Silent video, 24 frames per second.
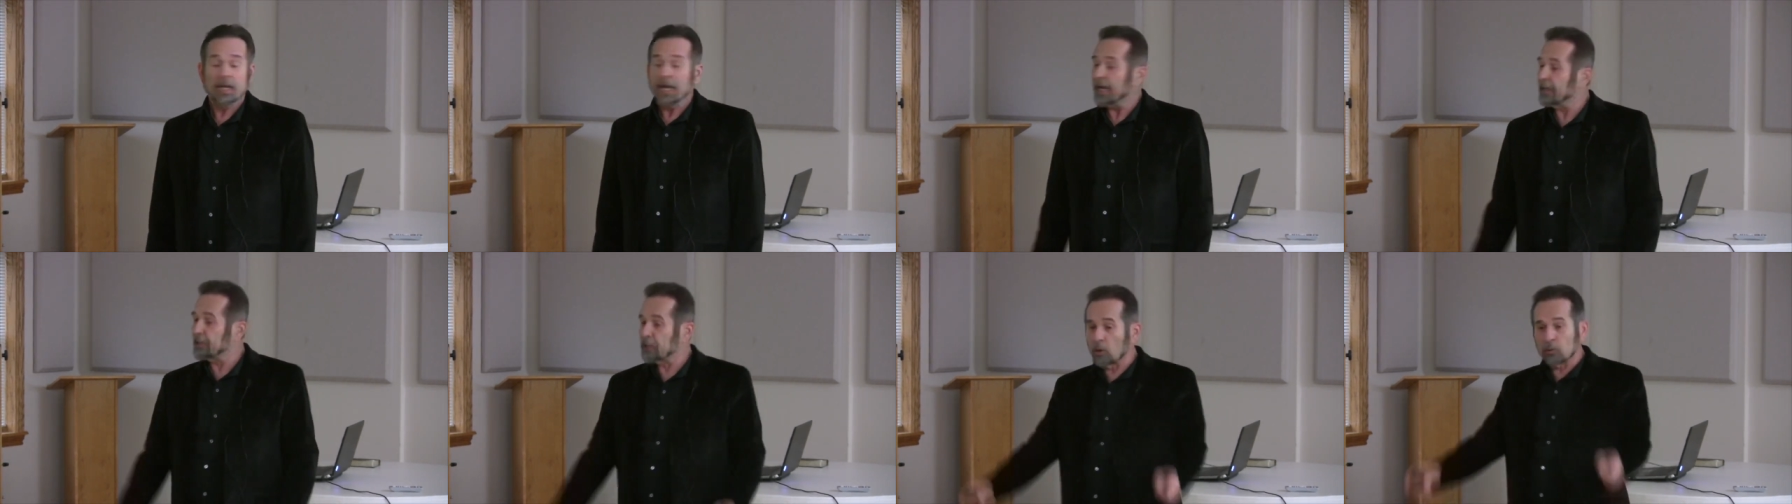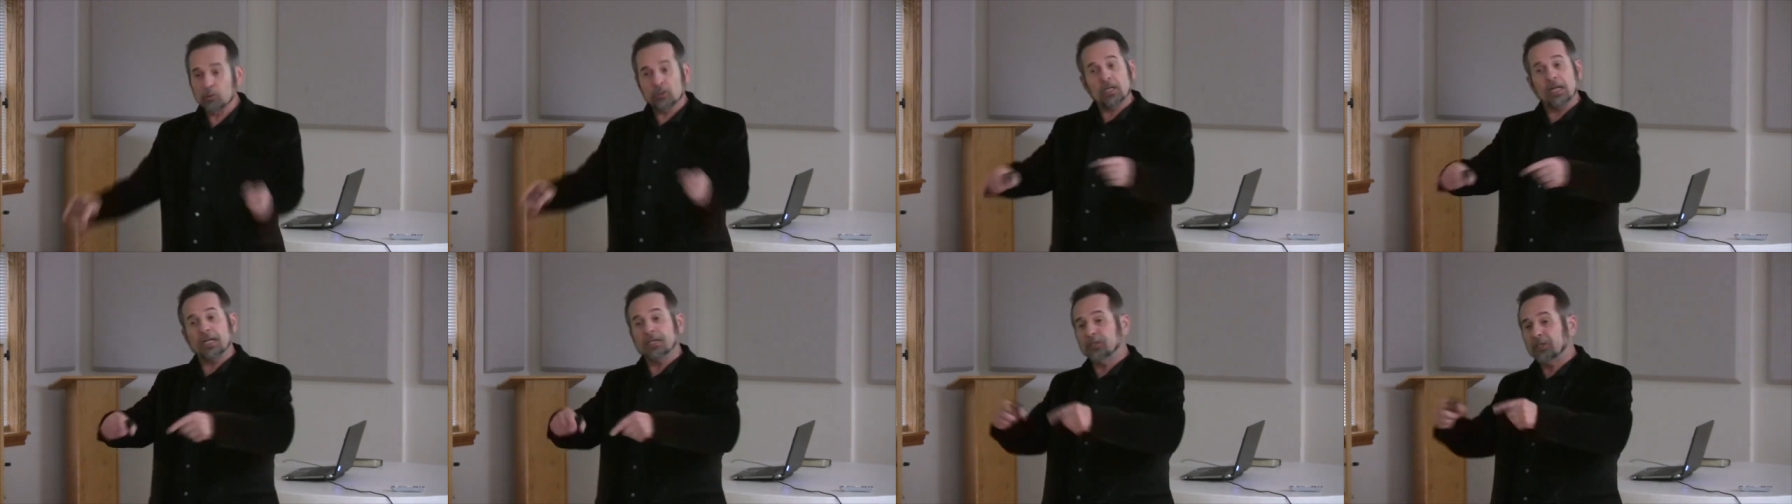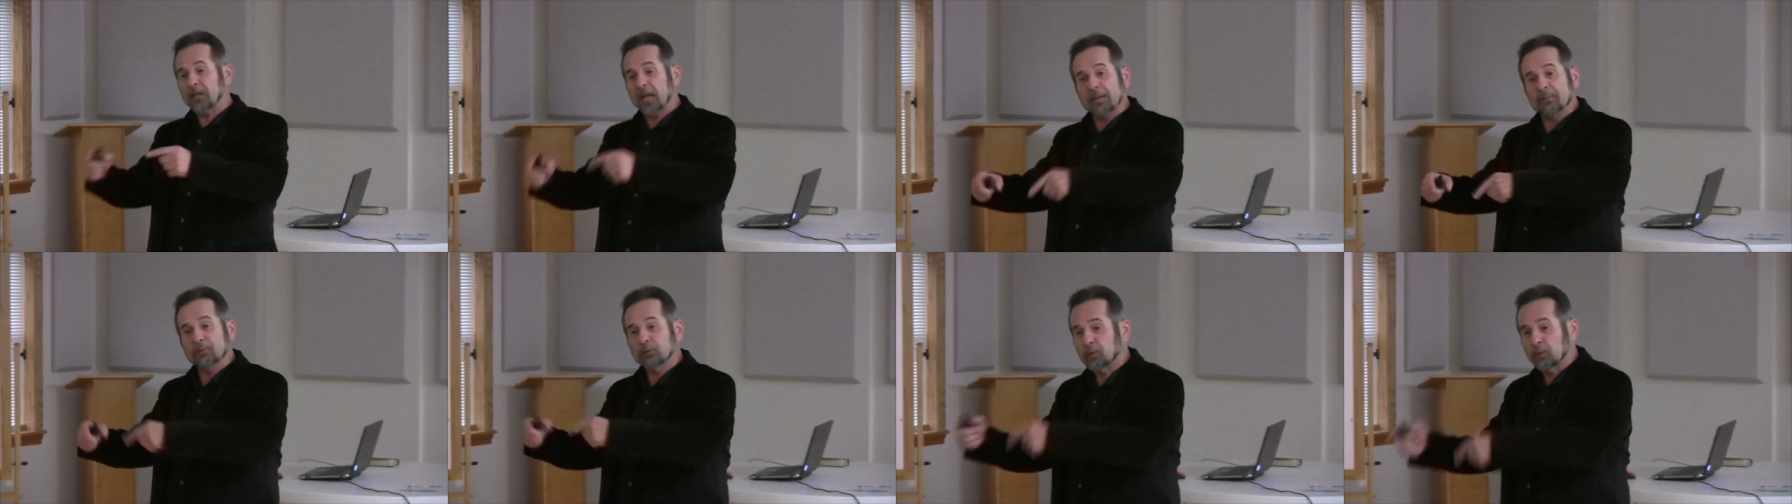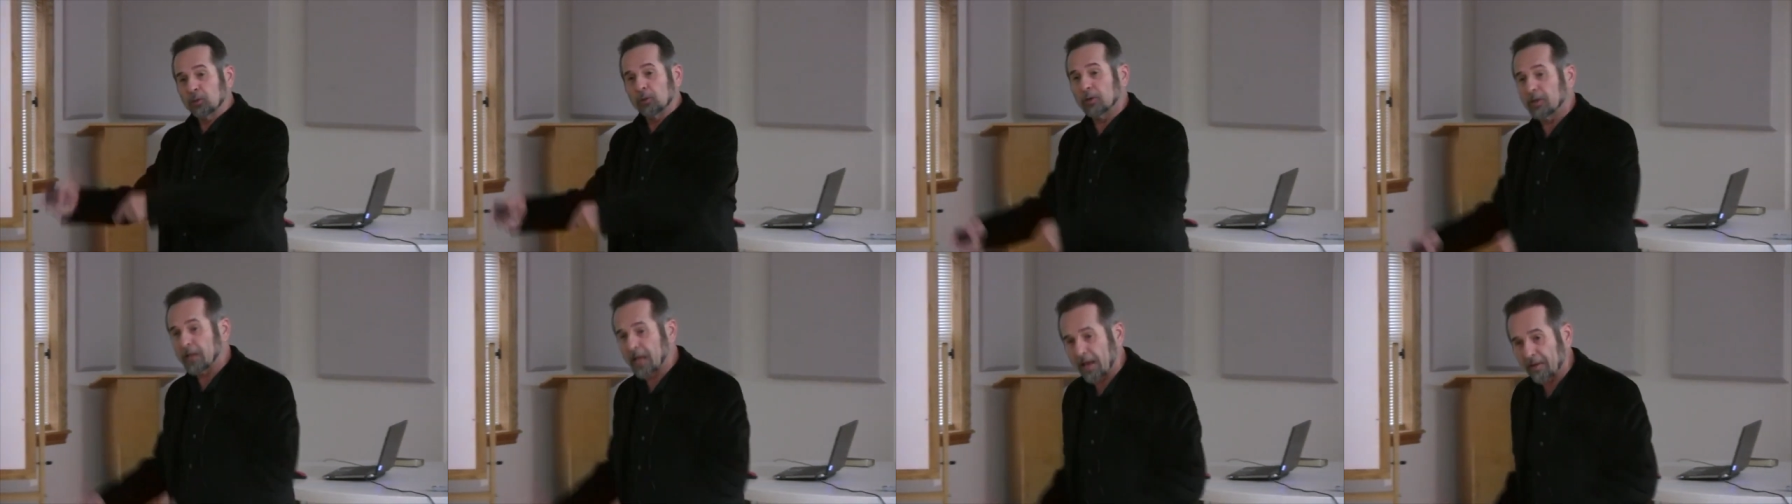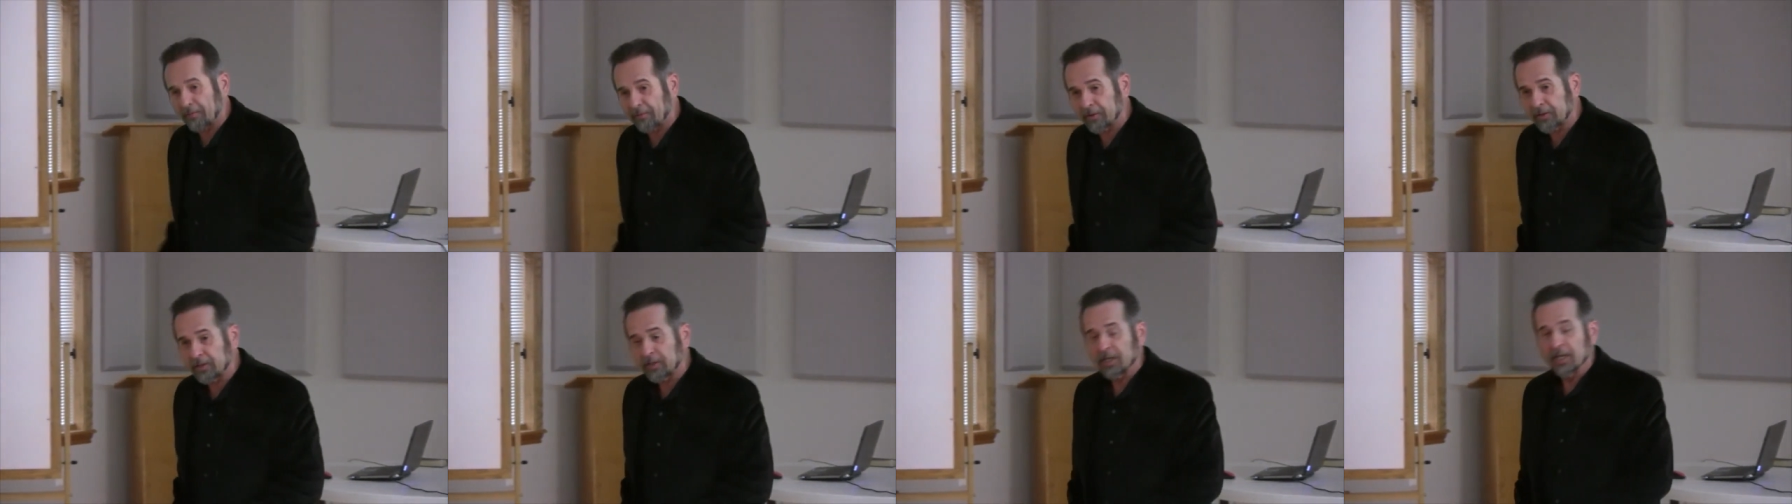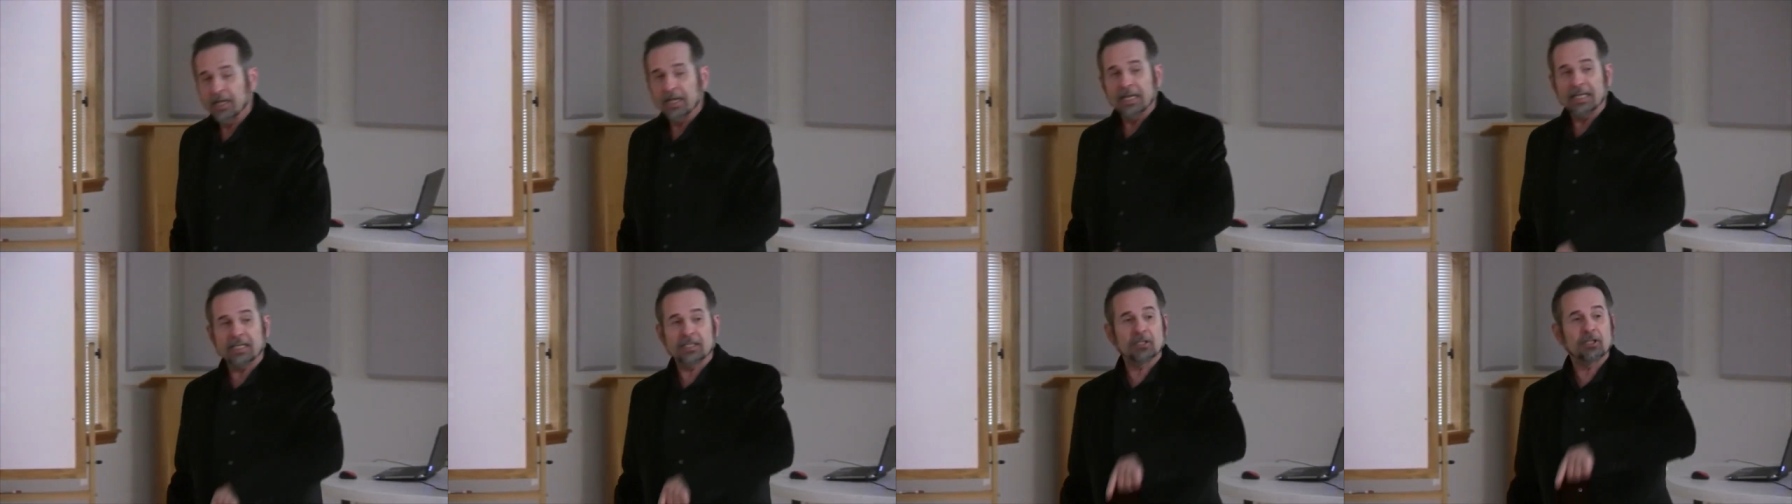And don't say James two eleven
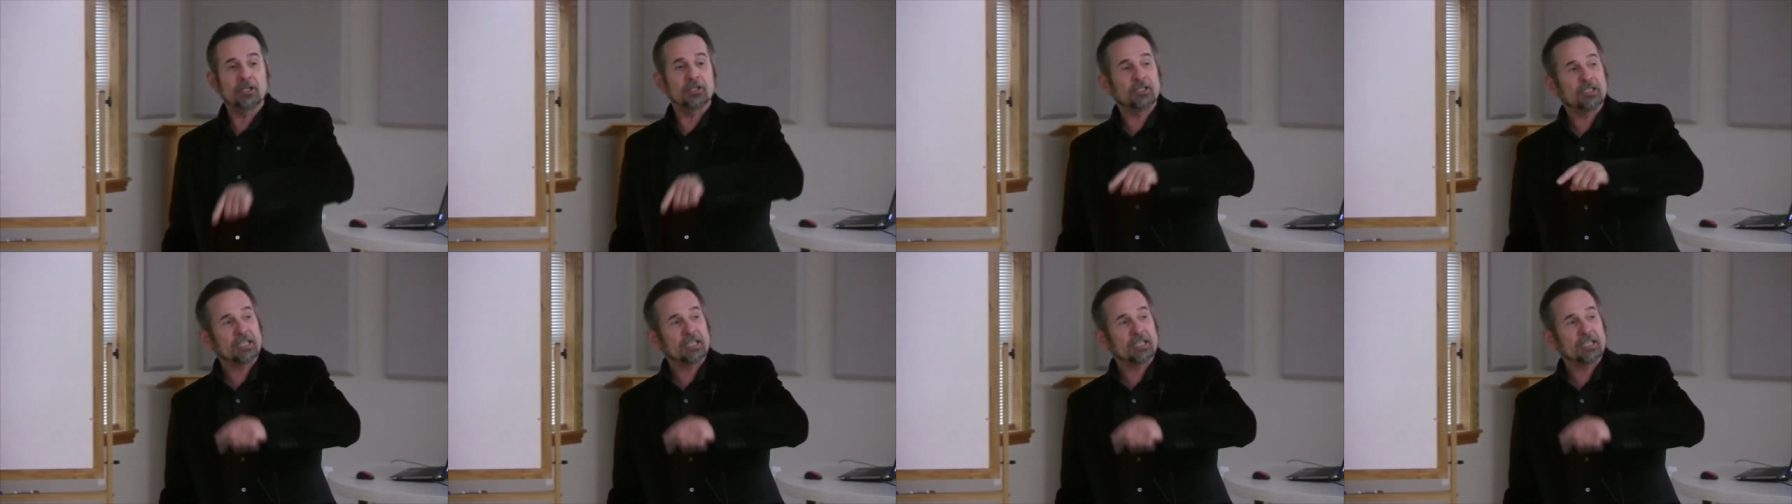is the